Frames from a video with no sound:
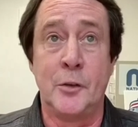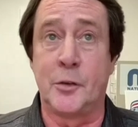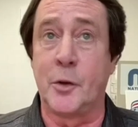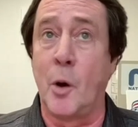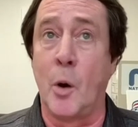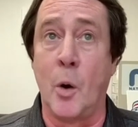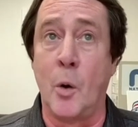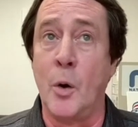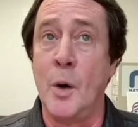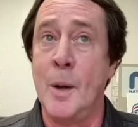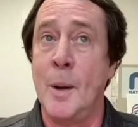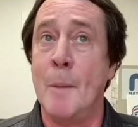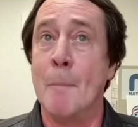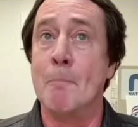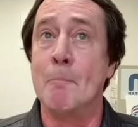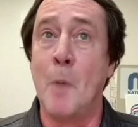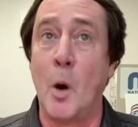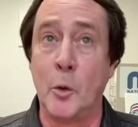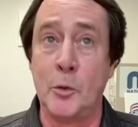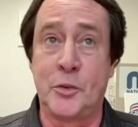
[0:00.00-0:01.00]
So
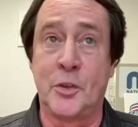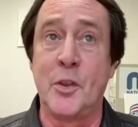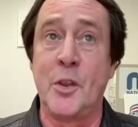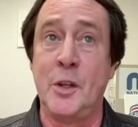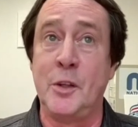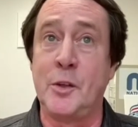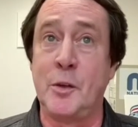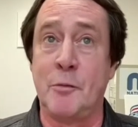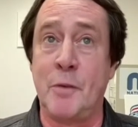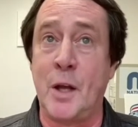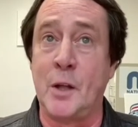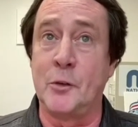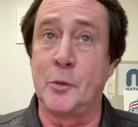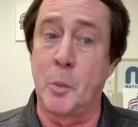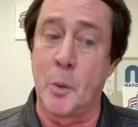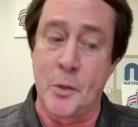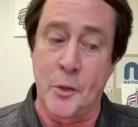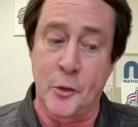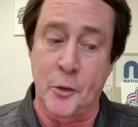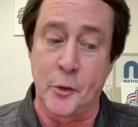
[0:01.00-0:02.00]
most of these
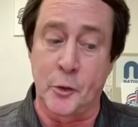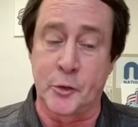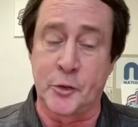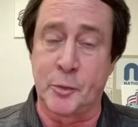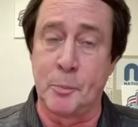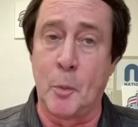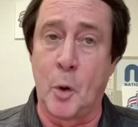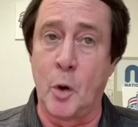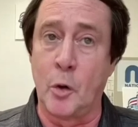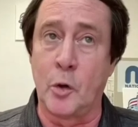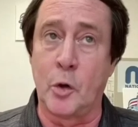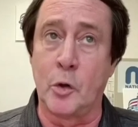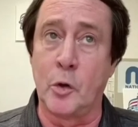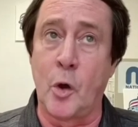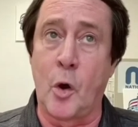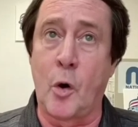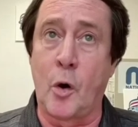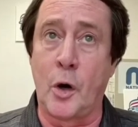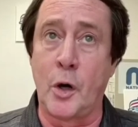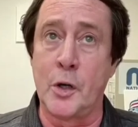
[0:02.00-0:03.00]
events, whether they're small
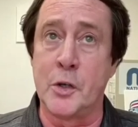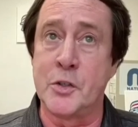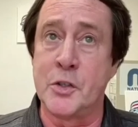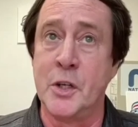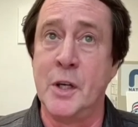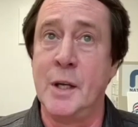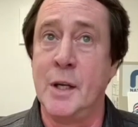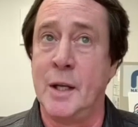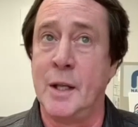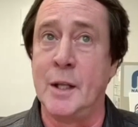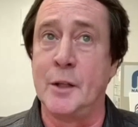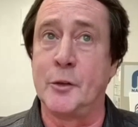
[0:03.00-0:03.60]
or large,